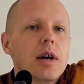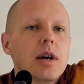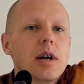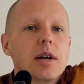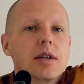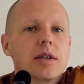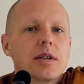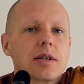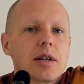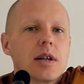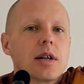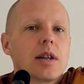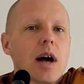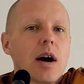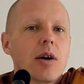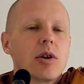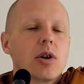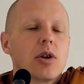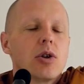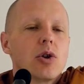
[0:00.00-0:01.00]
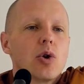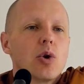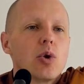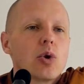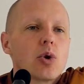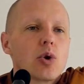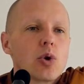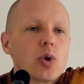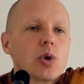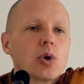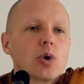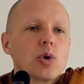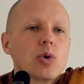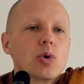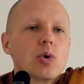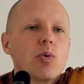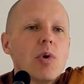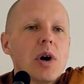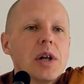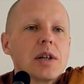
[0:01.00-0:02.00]
it's that you could
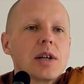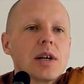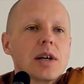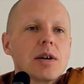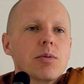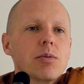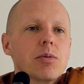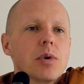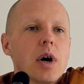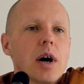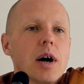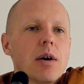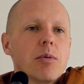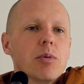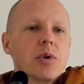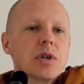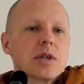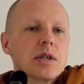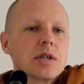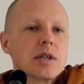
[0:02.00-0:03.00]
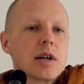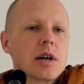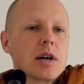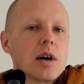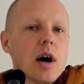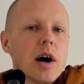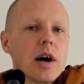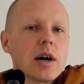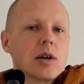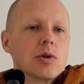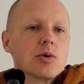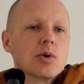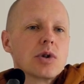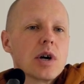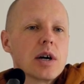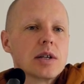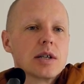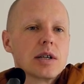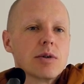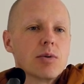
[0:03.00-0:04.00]
do one thing, uh, which is the
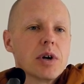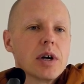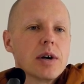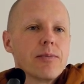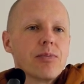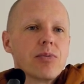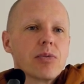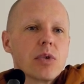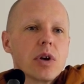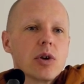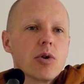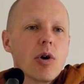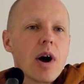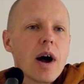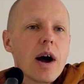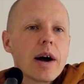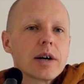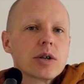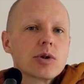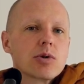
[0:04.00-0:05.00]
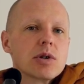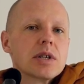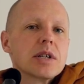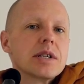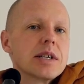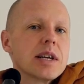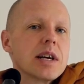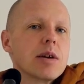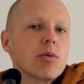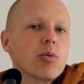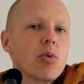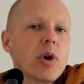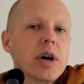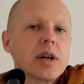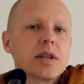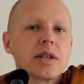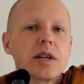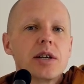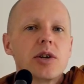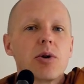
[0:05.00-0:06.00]
kayanusati, where you actually see it where
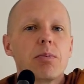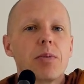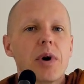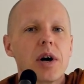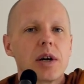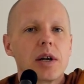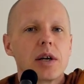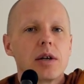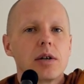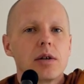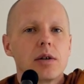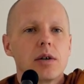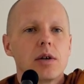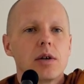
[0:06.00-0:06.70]
it's in your body.